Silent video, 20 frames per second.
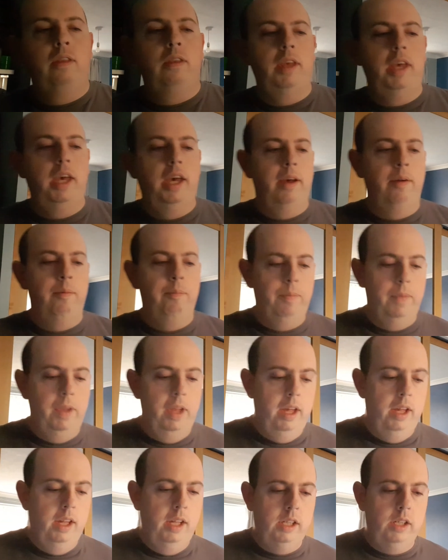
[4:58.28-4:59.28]
Yeah.
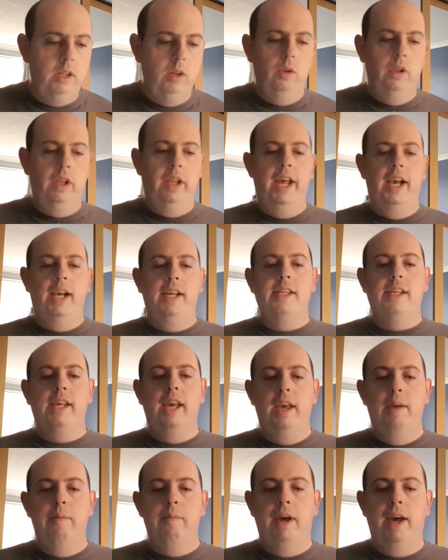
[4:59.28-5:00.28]
So the next
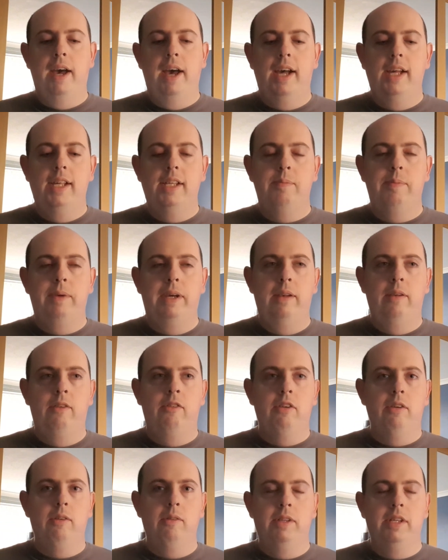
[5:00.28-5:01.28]
game has been
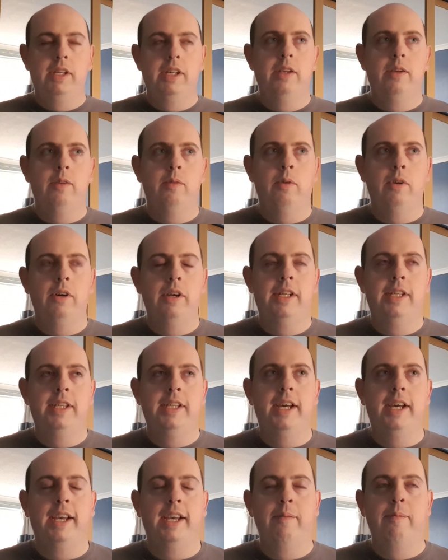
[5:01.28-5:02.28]
chosen. What is
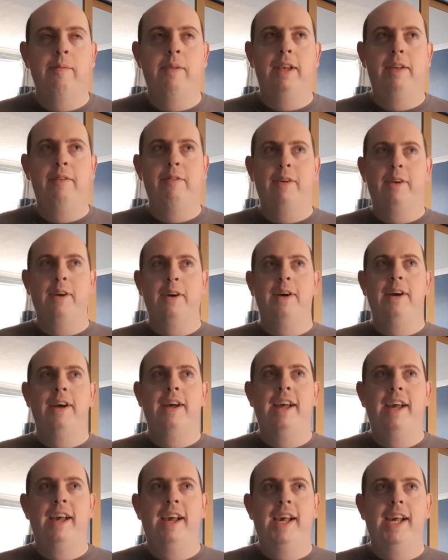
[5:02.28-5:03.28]
completely forgot.
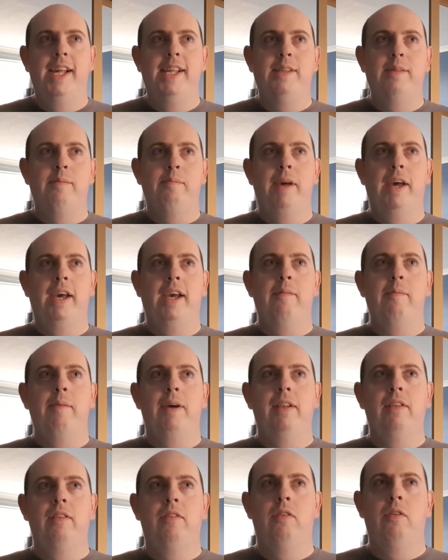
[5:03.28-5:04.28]
It's Mega
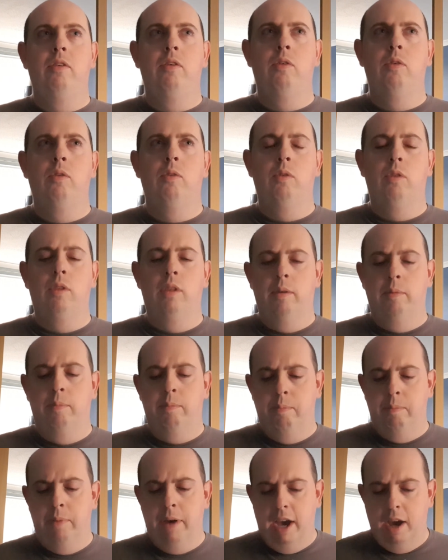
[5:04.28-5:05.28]
Man 2, the
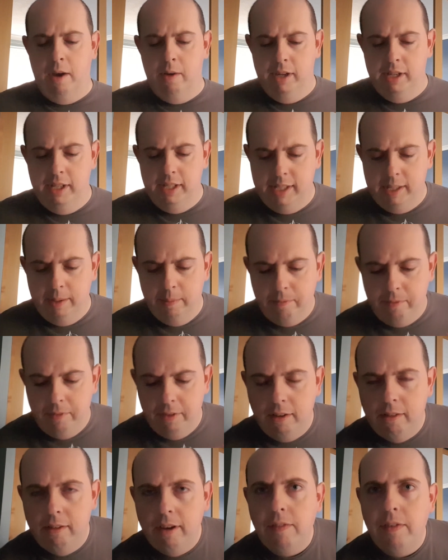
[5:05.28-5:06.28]
Power
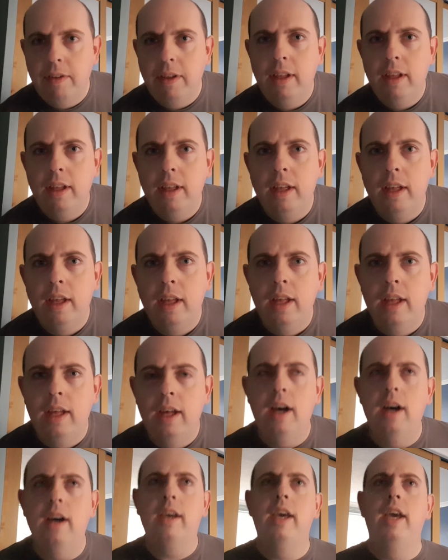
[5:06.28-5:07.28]
something or other
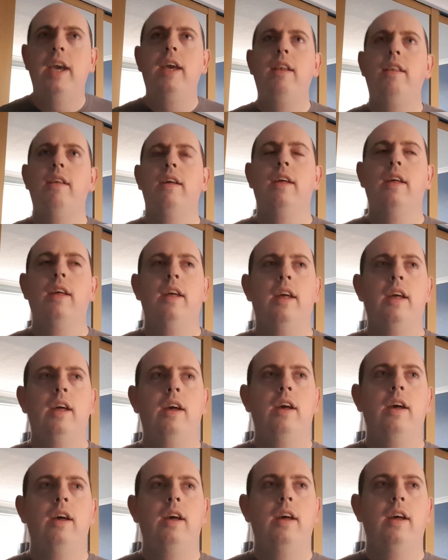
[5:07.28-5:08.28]
arcade.
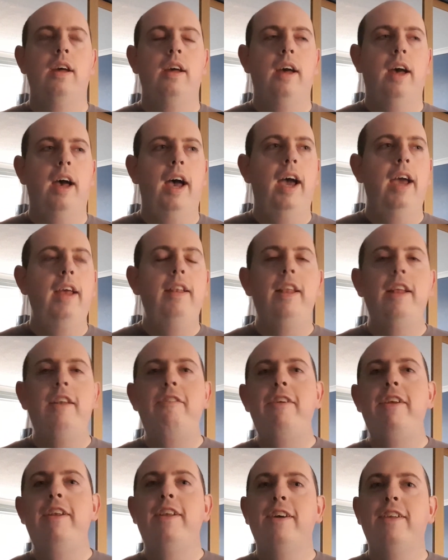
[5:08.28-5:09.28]
I
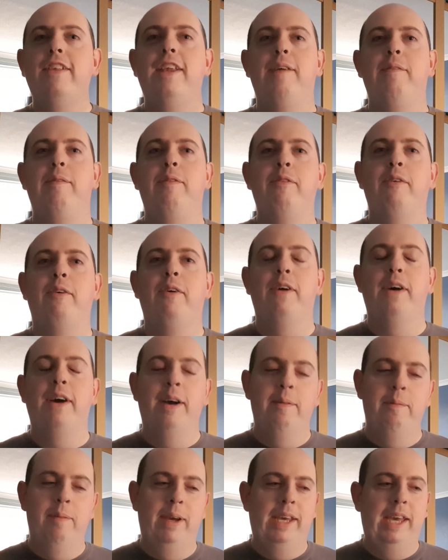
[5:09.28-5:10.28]
literally looked at it before
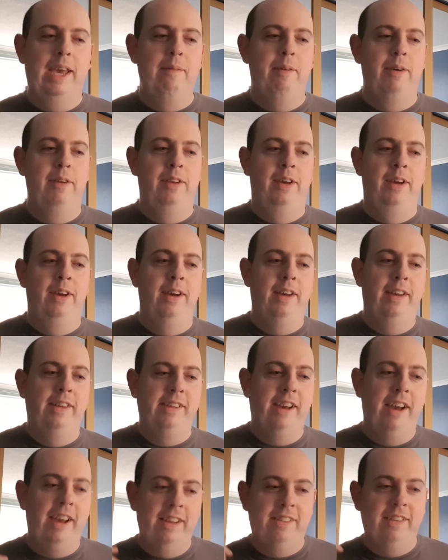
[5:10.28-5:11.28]
um, I came on here.
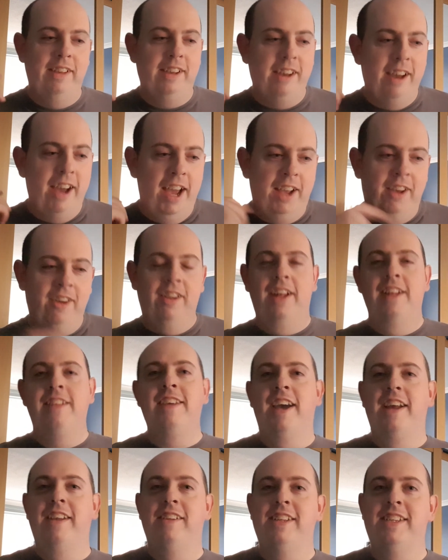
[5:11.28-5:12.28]
I, I was like, right, I got a
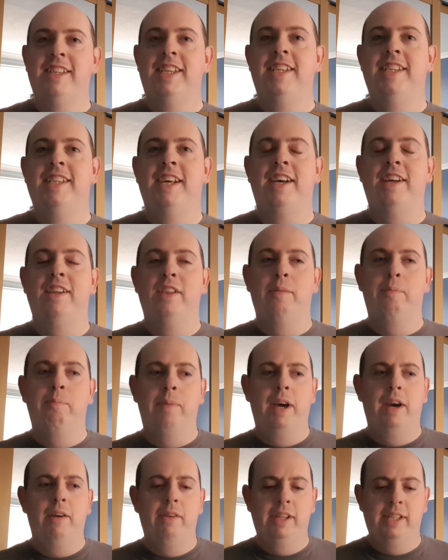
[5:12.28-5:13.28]
titles in style, the
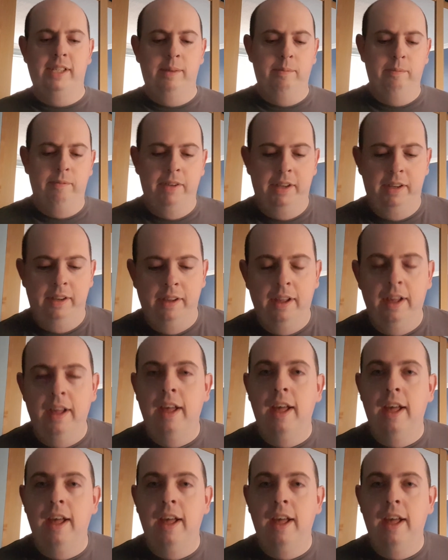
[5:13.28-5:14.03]
Power something.